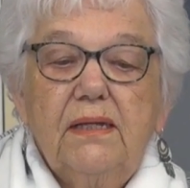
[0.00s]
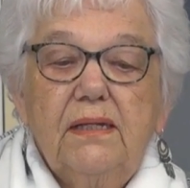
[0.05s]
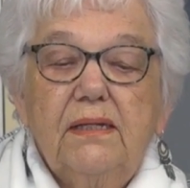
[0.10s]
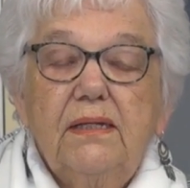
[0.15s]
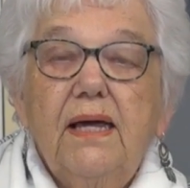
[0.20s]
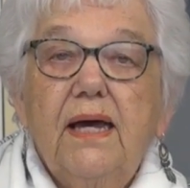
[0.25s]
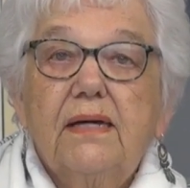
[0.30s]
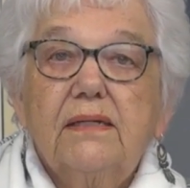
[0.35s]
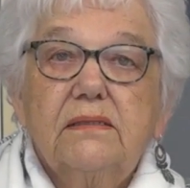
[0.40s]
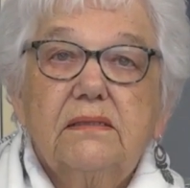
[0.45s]

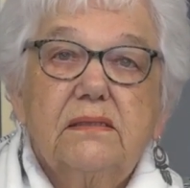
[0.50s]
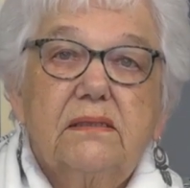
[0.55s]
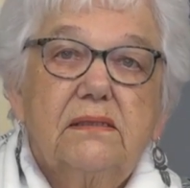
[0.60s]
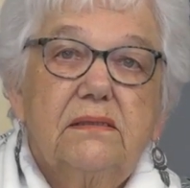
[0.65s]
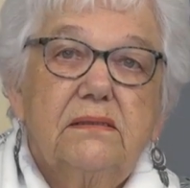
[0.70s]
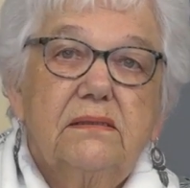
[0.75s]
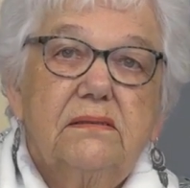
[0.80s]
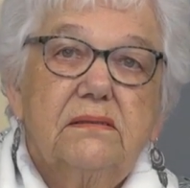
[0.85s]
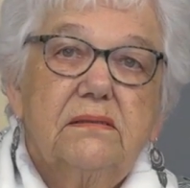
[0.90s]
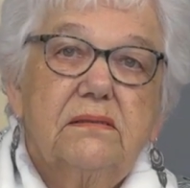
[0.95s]
Yet,
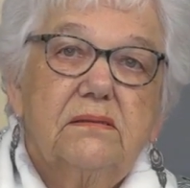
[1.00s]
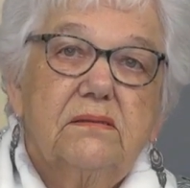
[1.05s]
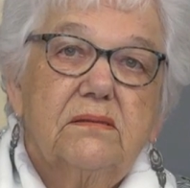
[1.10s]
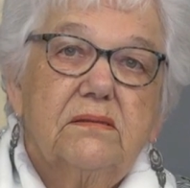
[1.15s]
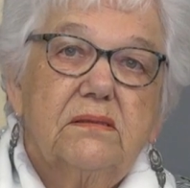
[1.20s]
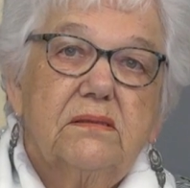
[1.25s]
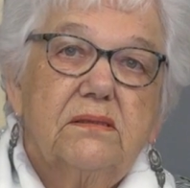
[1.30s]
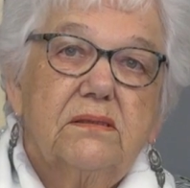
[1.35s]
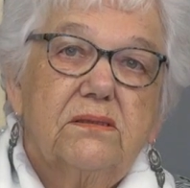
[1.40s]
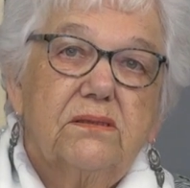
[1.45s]

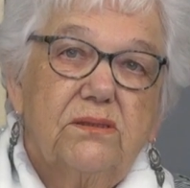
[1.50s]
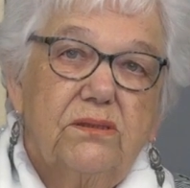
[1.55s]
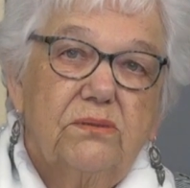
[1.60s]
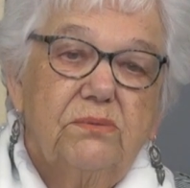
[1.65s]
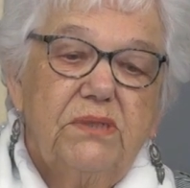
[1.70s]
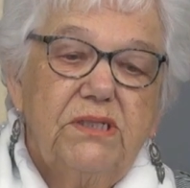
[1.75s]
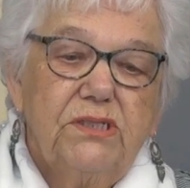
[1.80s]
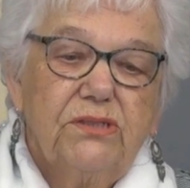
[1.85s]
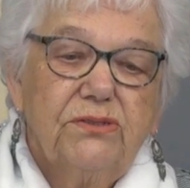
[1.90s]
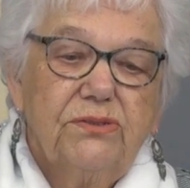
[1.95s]
do
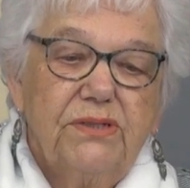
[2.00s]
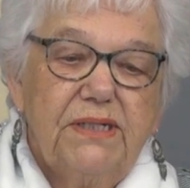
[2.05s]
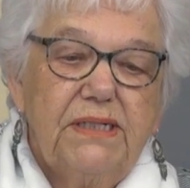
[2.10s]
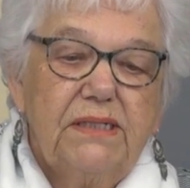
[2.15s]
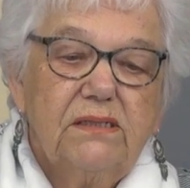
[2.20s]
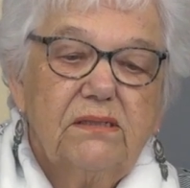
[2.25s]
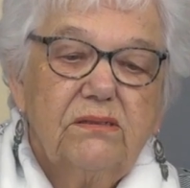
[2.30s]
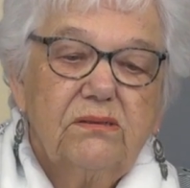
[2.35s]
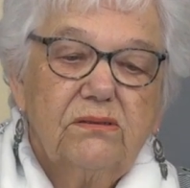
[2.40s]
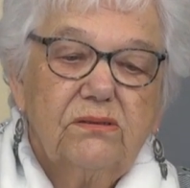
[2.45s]
we treat
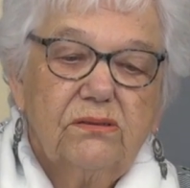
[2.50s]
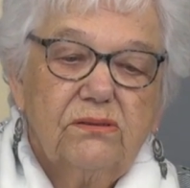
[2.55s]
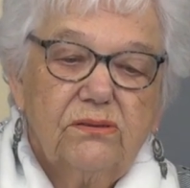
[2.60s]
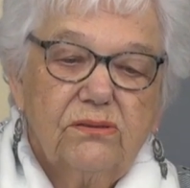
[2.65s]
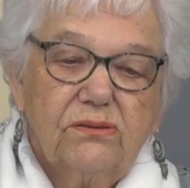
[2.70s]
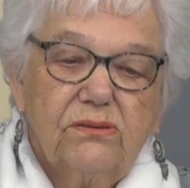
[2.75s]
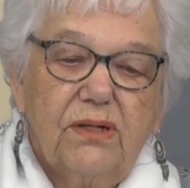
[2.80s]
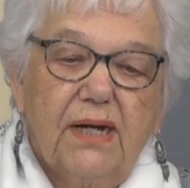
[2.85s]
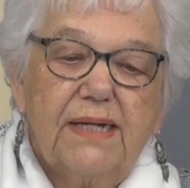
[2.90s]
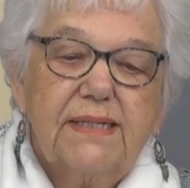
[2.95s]

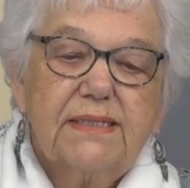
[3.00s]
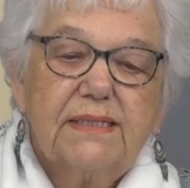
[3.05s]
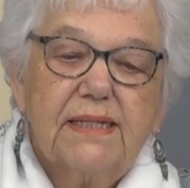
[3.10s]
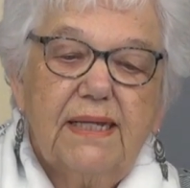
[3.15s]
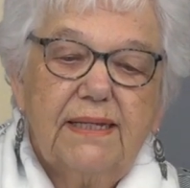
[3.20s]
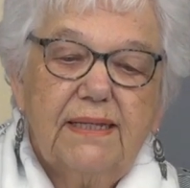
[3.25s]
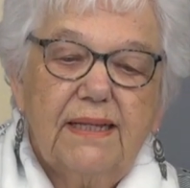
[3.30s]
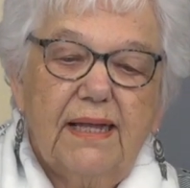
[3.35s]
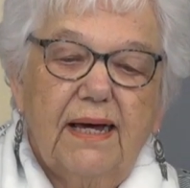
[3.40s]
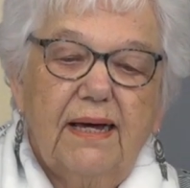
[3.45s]
Christ
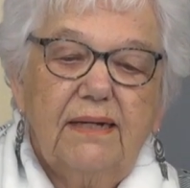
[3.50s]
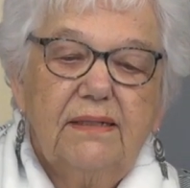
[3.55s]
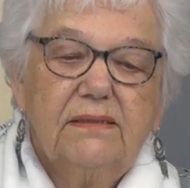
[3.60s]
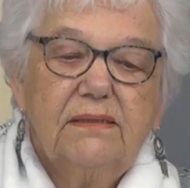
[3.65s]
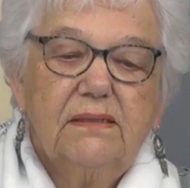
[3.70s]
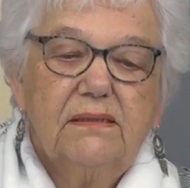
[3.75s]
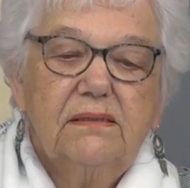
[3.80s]
like that?